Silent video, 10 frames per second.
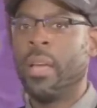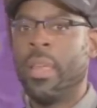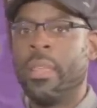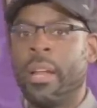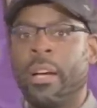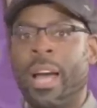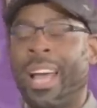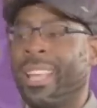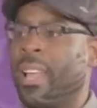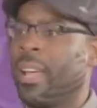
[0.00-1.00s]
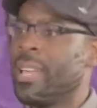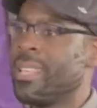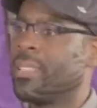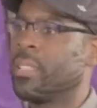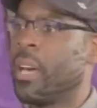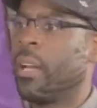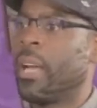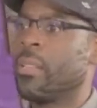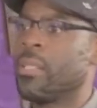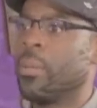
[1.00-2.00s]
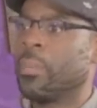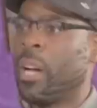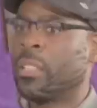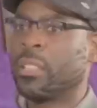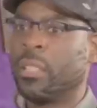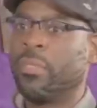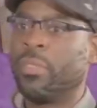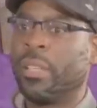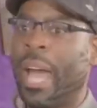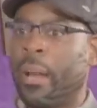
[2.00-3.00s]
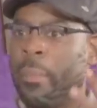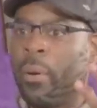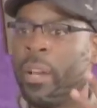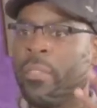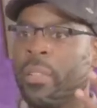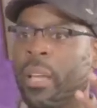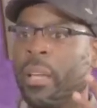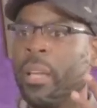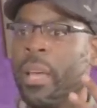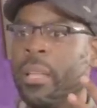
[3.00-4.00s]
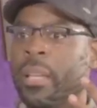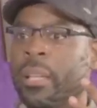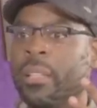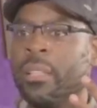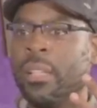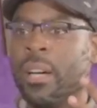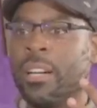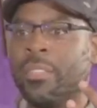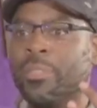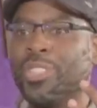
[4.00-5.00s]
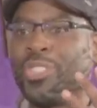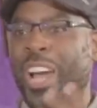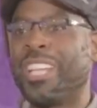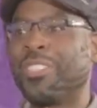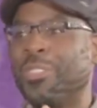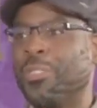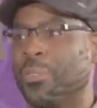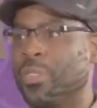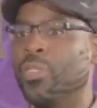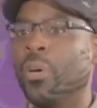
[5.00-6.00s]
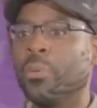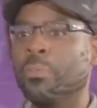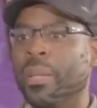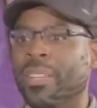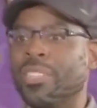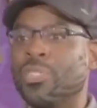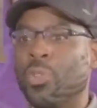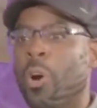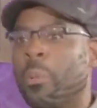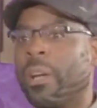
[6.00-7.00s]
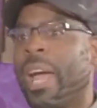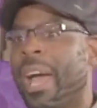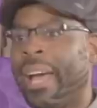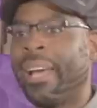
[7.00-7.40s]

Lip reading: And then I guess I just kind of like subconsciously forgot about everything and then tried to, you know, be this normal guy.